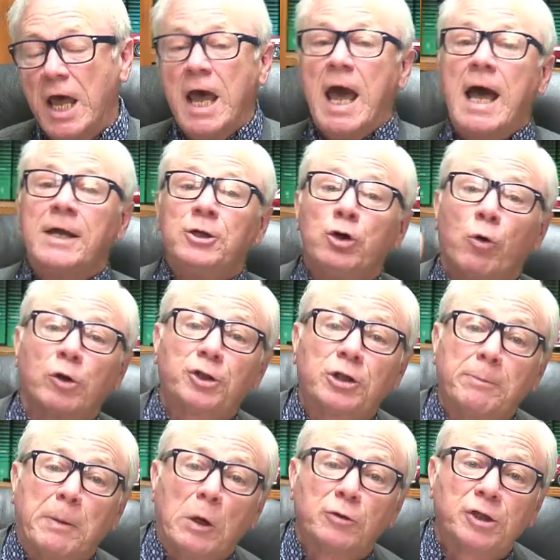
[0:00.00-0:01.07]
and you're
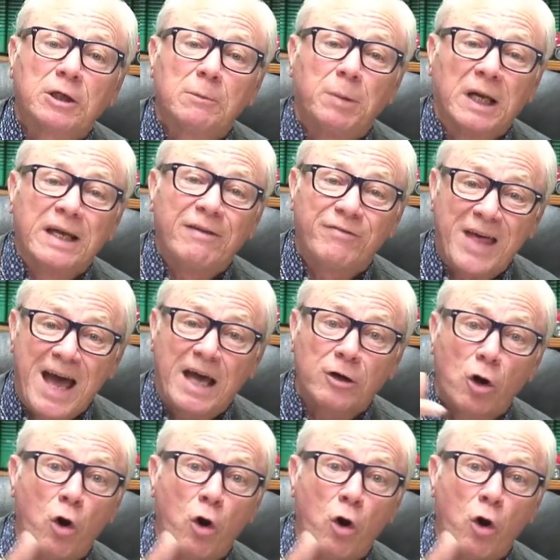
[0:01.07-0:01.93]
supposed to believe that